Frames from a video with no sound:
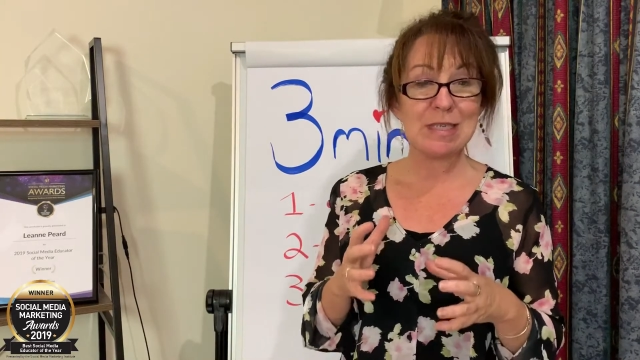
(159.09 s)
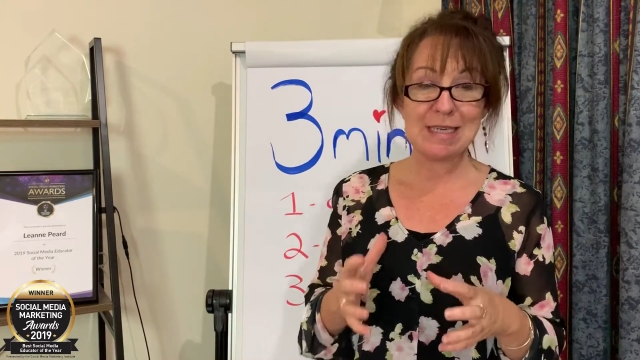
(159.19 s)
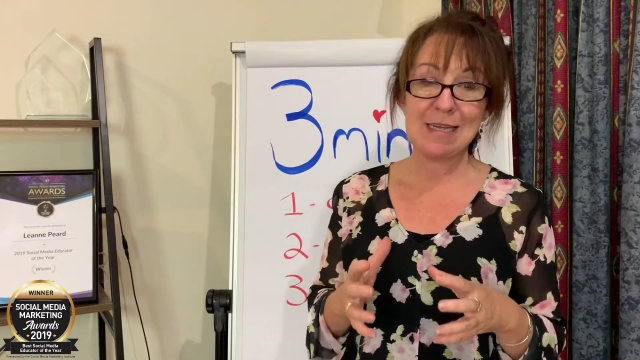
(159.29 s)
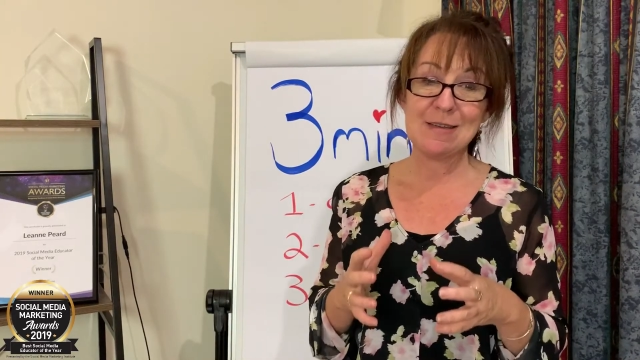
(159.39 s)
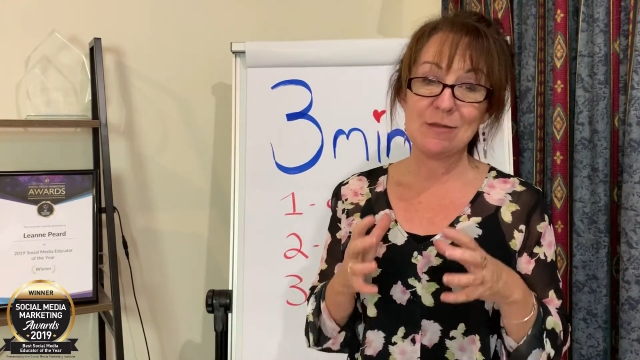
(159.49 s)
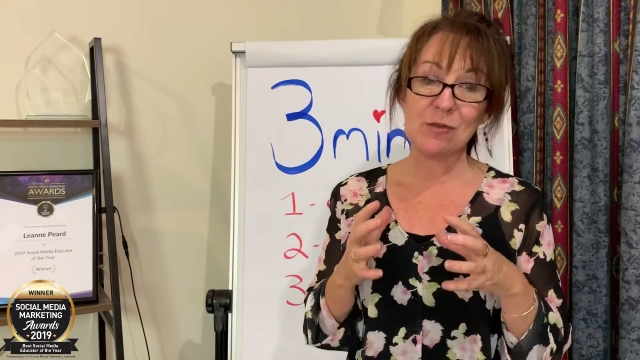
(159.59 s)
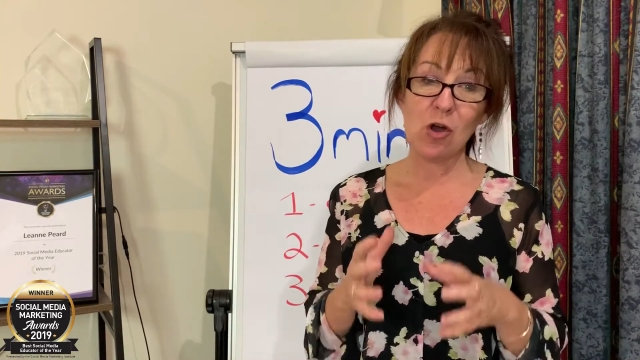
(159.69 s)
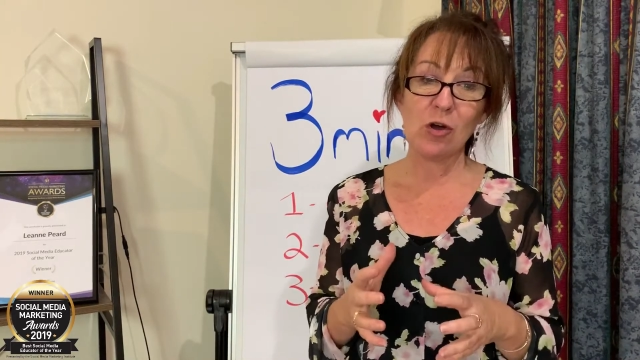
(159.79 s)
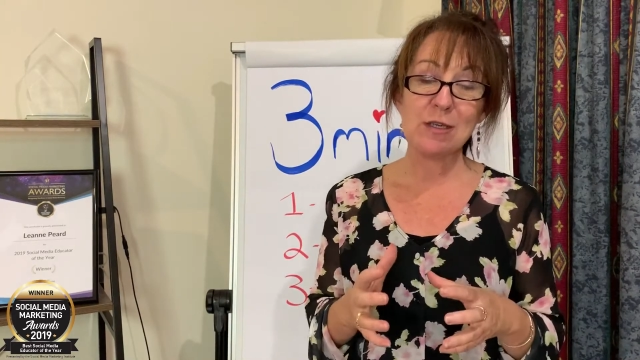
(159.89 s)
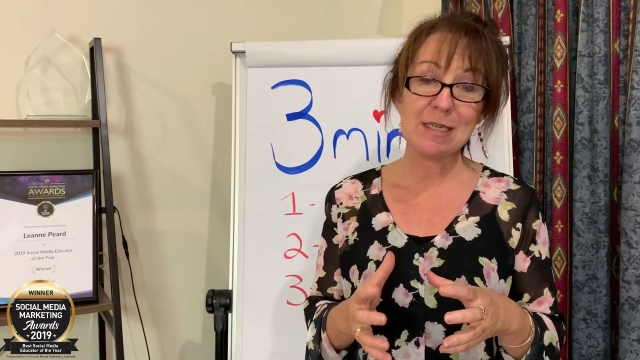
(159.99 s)
days of
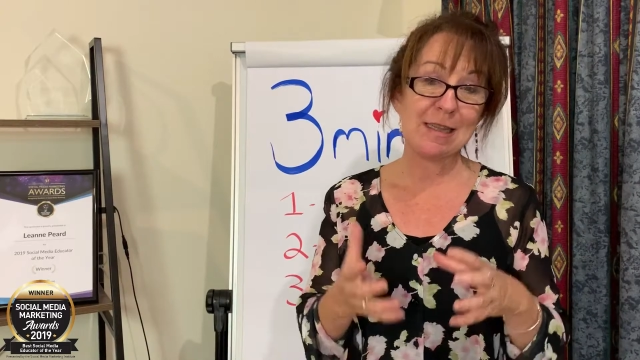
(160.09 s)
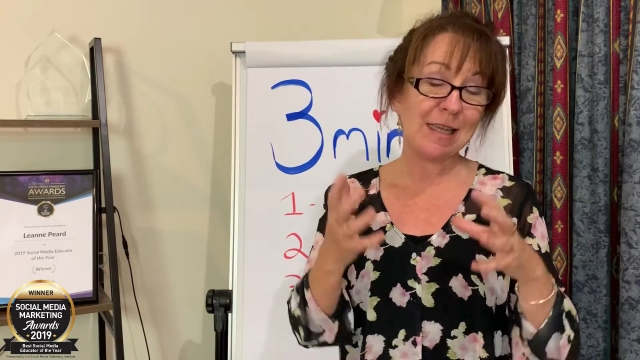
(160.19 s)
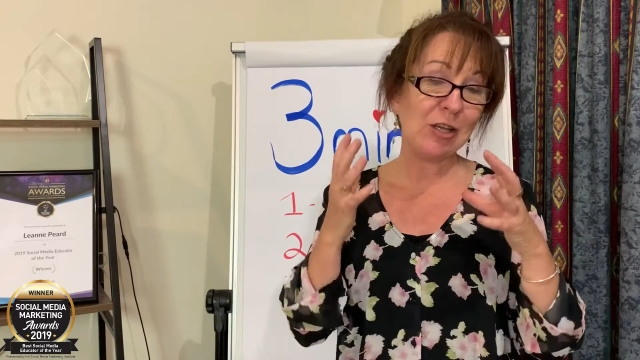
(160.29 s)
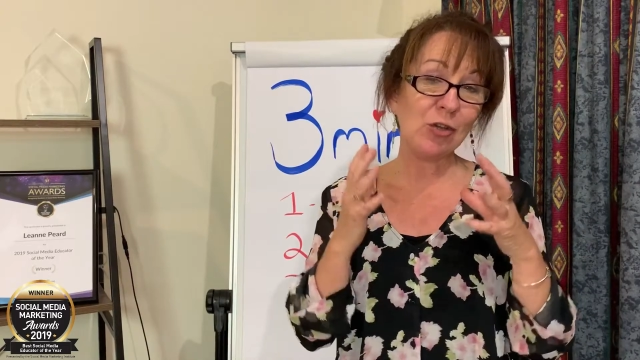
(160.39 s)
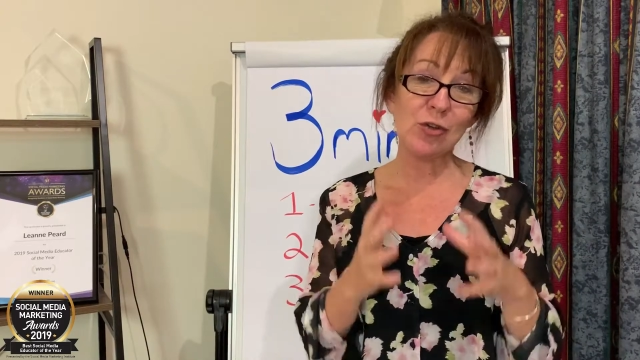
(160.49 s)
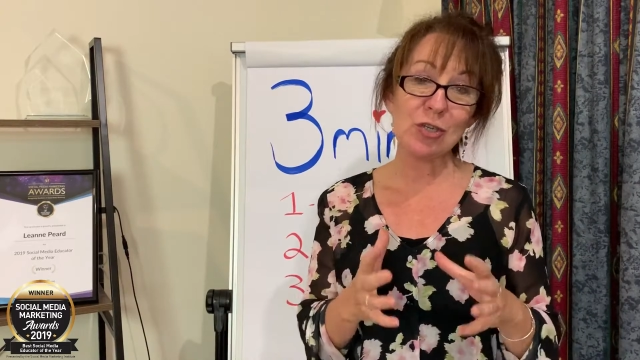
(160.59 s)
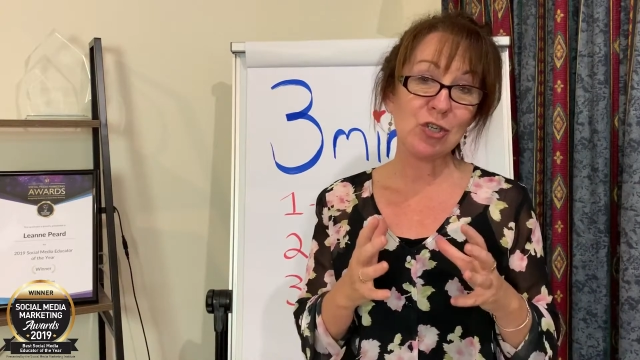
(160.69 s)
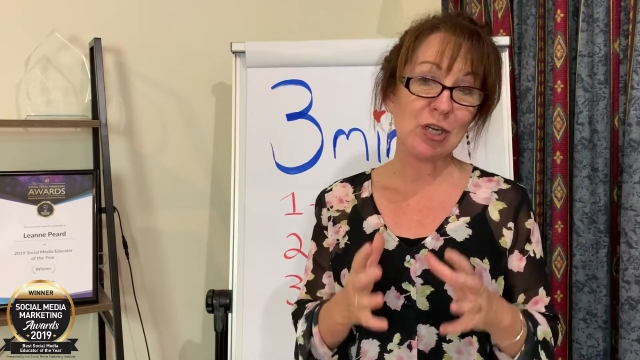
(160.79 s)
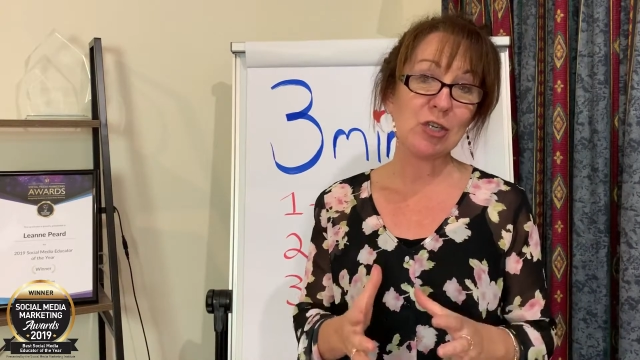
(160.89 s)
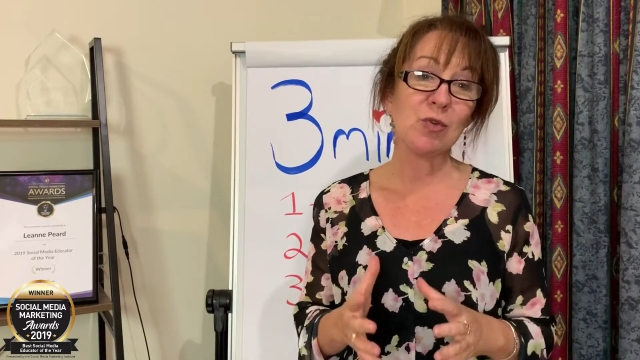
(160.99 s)
content that you can
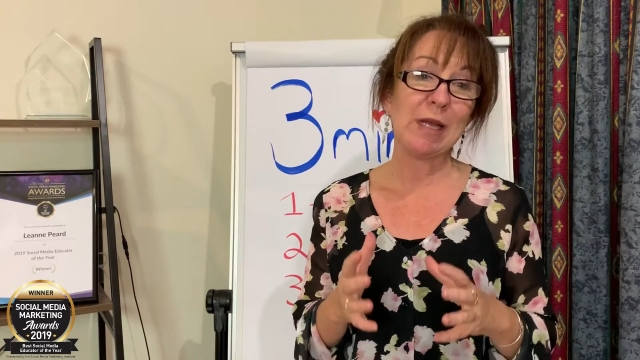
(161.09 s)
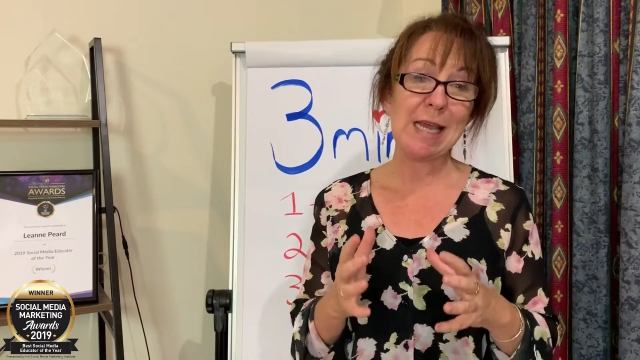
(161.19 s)
schedule